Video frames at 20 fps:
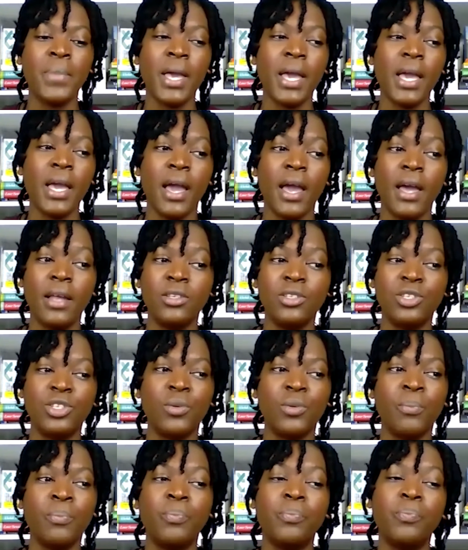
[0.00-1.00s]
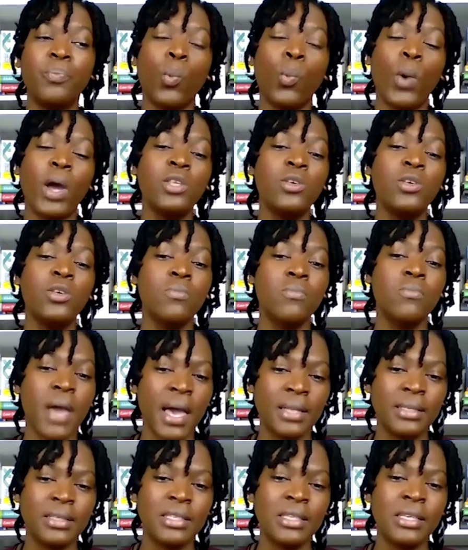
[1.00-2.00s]
And when you
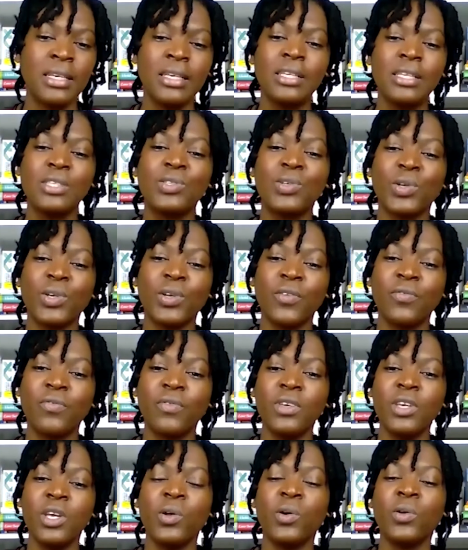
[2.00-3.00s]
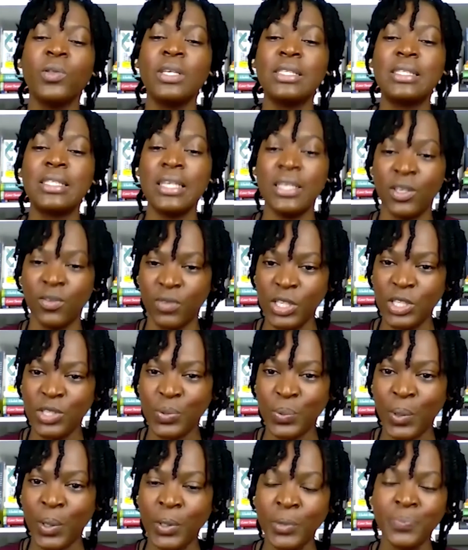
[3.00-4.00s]
met sort of, this
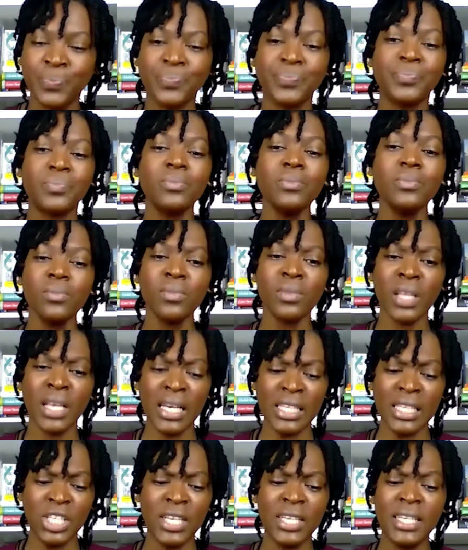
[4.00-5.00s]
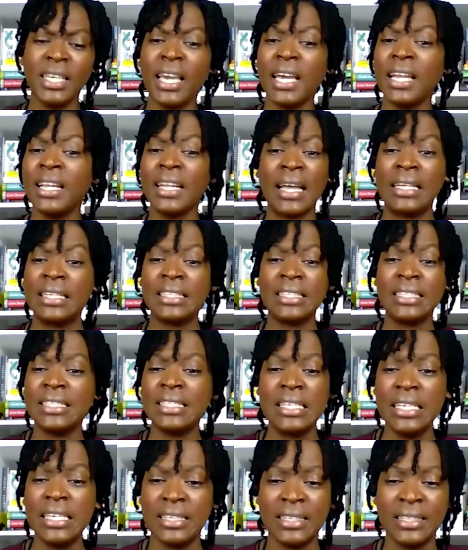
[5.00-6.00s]
individual, she indicated, I
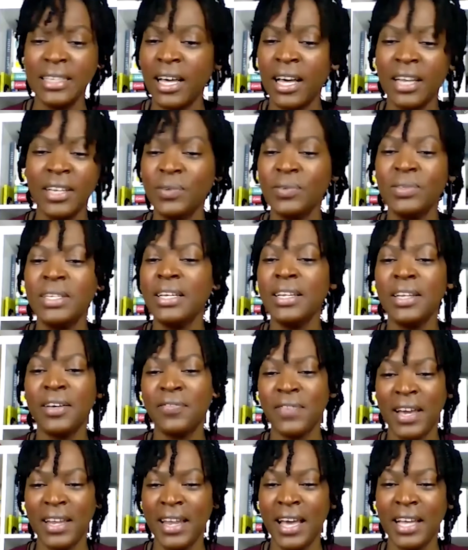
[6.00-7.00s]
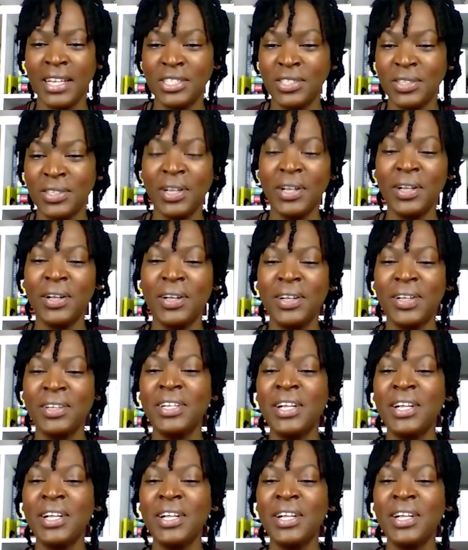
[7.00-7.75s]
don't need a financial,